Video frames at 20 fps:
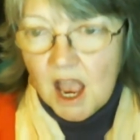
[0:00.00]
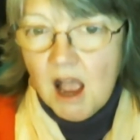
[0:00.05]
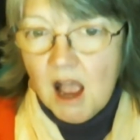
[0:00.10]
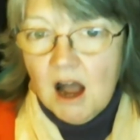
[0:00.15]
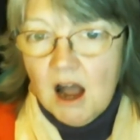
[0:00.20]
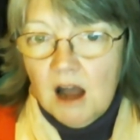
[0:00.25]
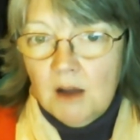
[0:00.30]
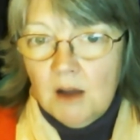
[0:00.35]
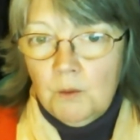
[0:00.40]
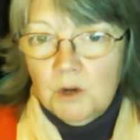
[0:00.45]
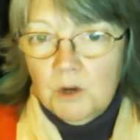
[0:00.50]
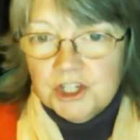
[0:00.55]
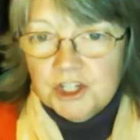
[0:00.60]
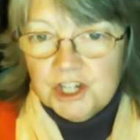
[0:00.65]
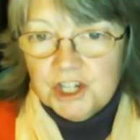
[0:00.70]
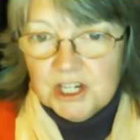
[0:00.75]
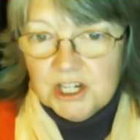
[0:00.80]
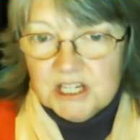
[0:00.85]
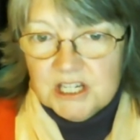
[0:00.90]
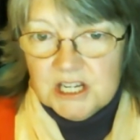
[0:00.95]
I wish I
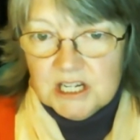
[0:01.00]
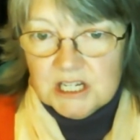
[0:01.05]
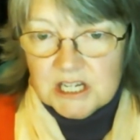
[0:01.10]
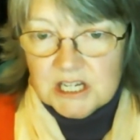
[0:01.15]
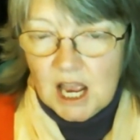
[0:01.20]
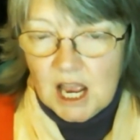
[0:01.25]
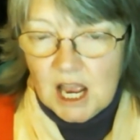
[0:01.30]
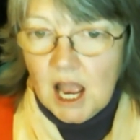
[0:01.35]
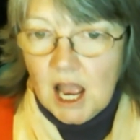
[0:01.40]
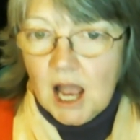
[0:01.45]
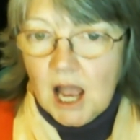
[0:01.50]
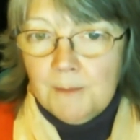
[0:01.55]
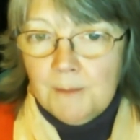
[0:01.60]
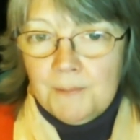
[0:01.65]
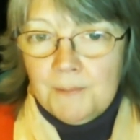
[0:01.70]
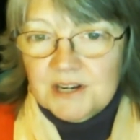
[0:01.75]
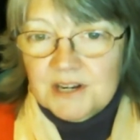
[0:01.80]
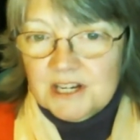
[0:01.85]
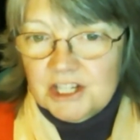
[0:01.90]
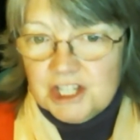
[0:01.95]
did, but
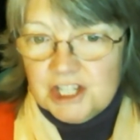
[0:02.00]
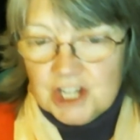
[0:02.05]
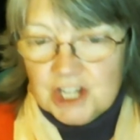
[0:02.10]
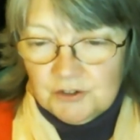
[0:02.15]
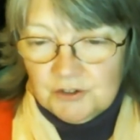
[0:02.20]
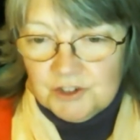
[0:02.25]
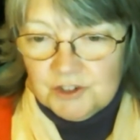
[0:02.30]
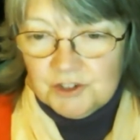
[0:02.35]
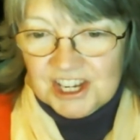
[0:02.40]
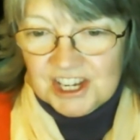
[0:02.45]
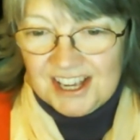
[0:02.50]
I don't.